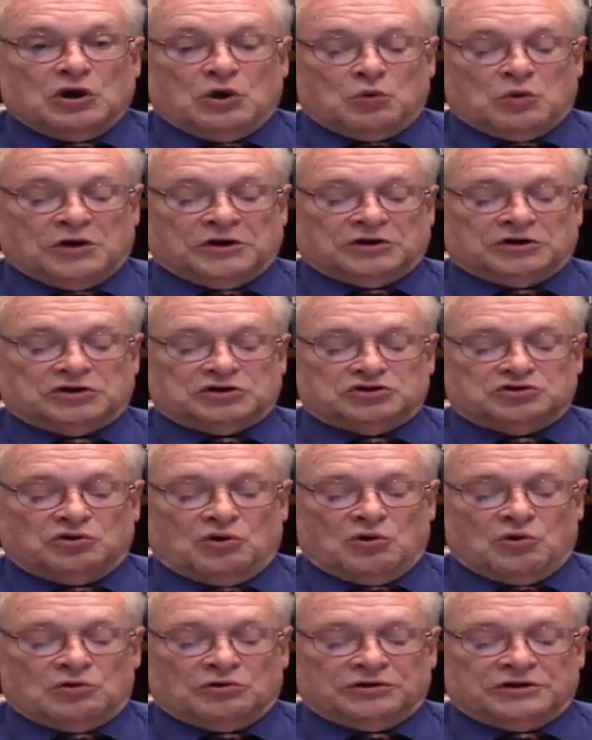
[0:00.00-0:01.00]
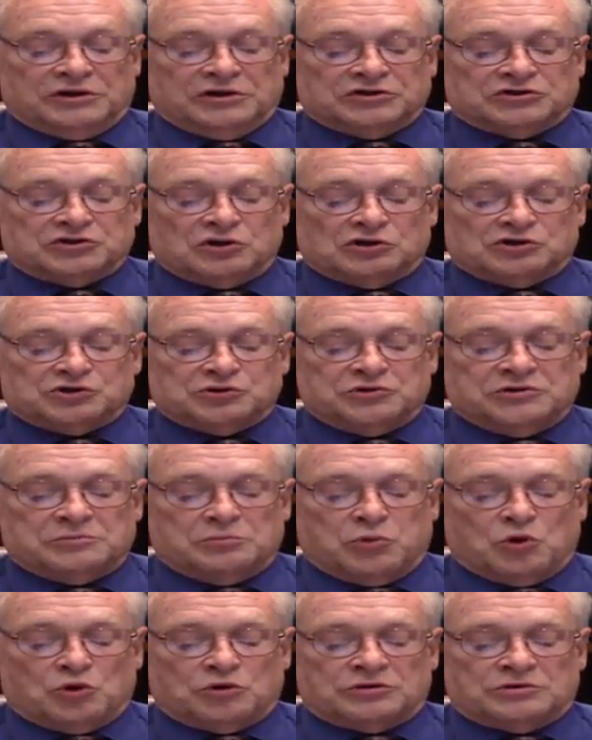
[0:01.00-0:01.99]
When controlled, it is also an
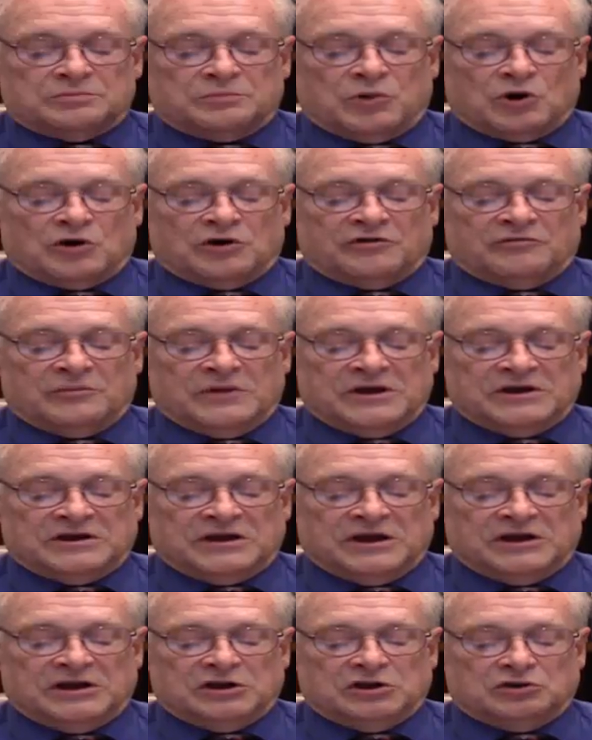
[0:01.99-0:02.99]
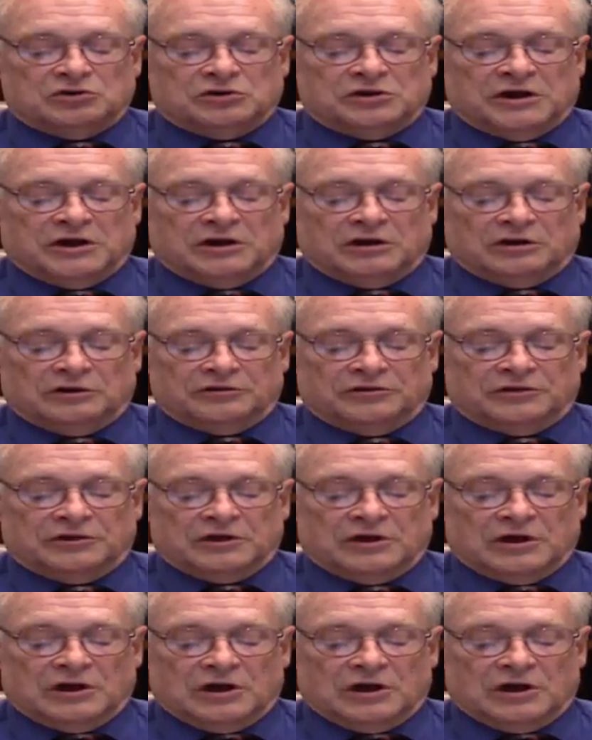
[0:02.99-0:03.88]
important part of maintaining good health.